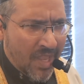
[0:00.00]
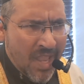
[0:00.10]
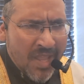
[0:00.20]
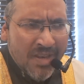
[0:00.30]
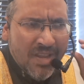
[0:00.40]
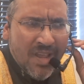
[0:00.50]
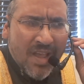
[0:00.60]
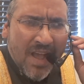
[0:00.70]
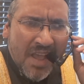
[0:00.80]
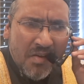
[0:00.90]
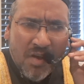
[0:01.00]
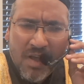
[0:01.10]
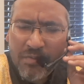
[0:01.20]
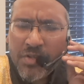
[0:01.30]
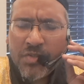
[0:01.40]
And I
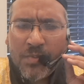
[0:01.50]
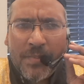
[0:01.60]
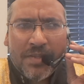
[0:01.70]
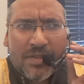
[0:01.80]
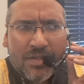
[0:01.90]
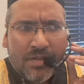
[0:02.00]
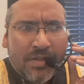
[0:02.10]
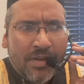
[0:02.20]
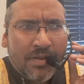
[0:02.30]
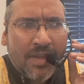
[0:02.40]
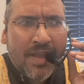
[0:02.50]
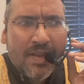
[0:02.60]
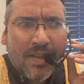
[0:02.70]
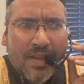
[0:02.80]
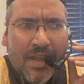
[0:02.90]
always want to make this clear
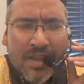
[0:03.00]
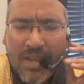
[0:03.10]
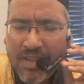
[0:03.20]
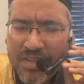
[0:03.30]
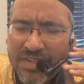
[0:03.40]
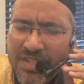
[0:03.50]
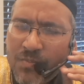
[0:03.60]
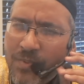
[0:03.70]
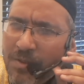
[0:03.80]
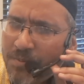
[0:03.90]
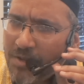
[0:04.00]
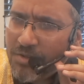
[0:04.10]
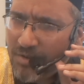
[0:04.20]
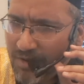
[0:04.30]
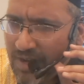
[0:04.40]
that, again, this is big
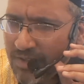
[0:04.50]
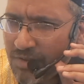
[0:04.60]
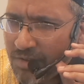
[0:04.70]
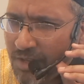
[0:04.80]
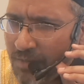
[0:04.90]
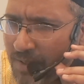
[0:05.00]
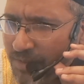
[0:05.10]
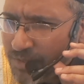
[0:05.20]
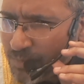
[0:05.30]
picture, not talking about